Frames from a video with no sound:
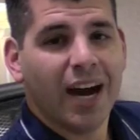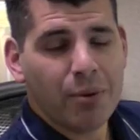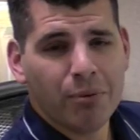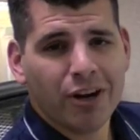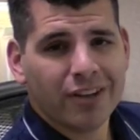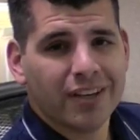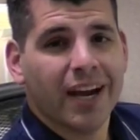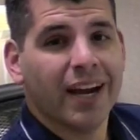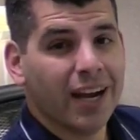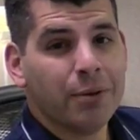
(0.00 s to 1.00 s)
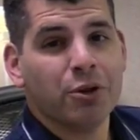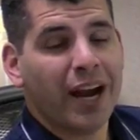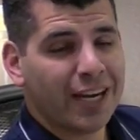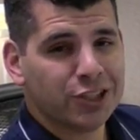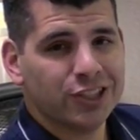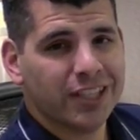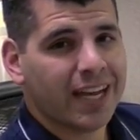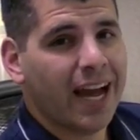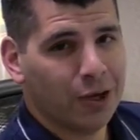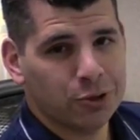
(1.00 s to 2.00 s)
I'm Mark and I'm your Actiontec
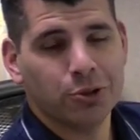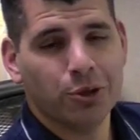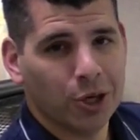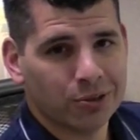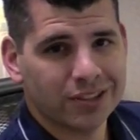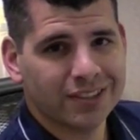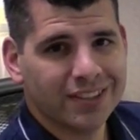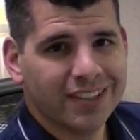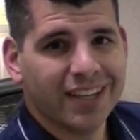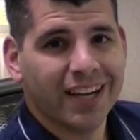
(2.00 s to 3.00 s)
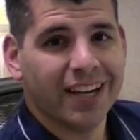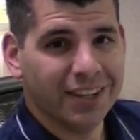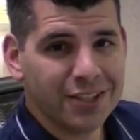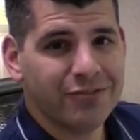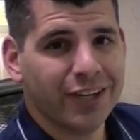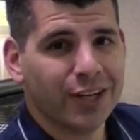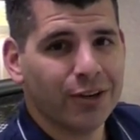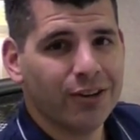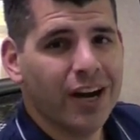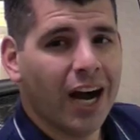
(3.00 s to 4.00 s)
how-to host. In this
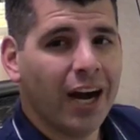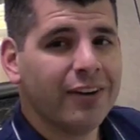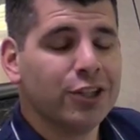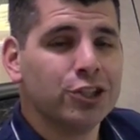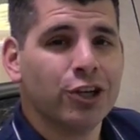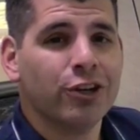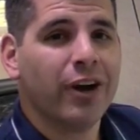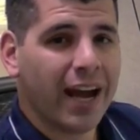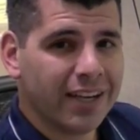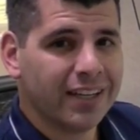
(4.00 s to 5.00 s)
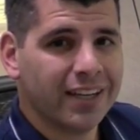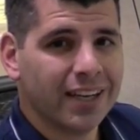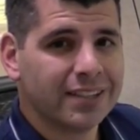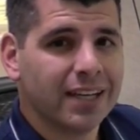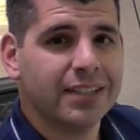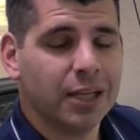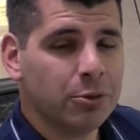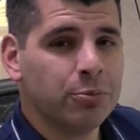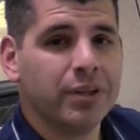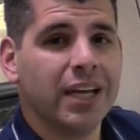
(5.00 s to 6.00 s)
video, I'm going to show you how to connect a
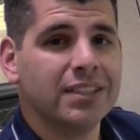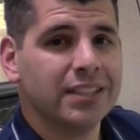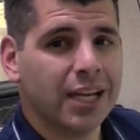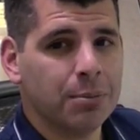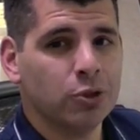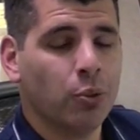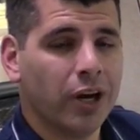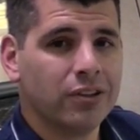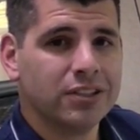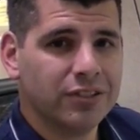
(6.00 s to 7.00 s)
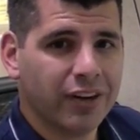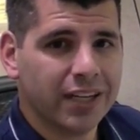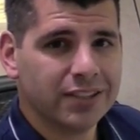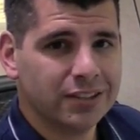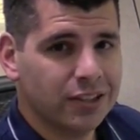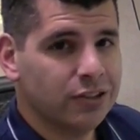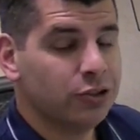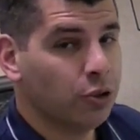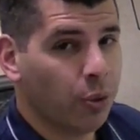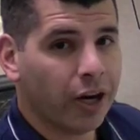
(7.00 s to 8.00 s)
W P S enabled wireless device
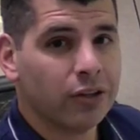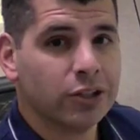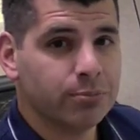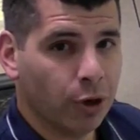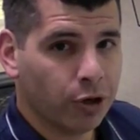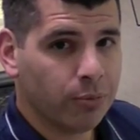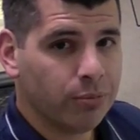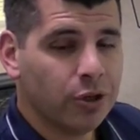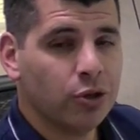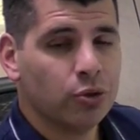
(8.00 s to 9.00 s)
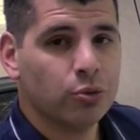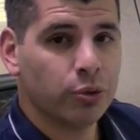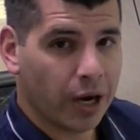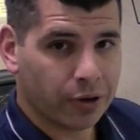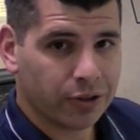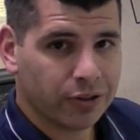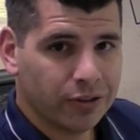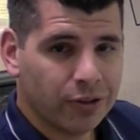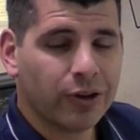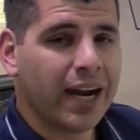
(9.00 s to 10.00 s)
to a wireless modem, router,
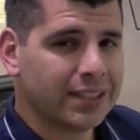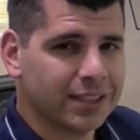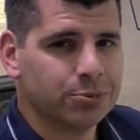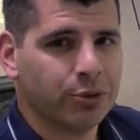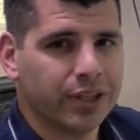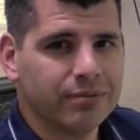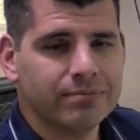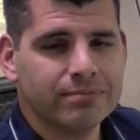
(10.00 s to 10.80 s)
or access point.